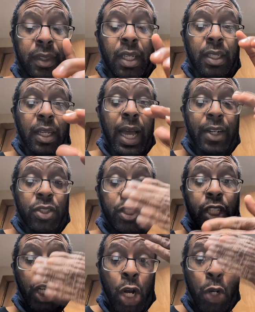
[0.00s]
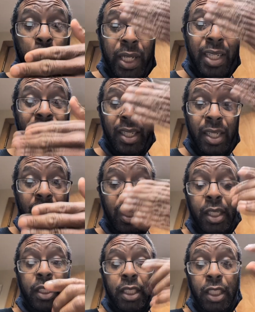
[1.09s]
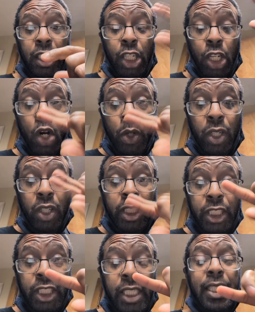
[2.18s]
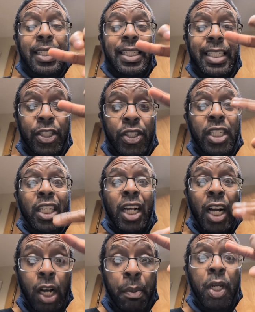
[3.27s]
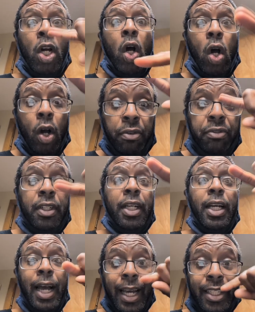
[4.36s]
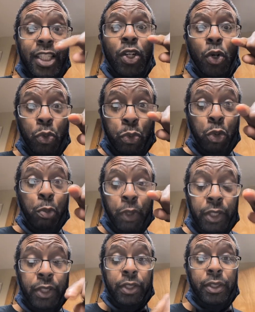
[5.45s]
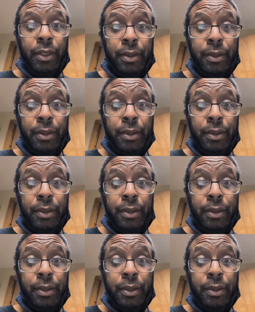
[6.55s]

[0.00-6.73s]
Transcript: the coating on the sheet is literally coming off as it's going through the printer.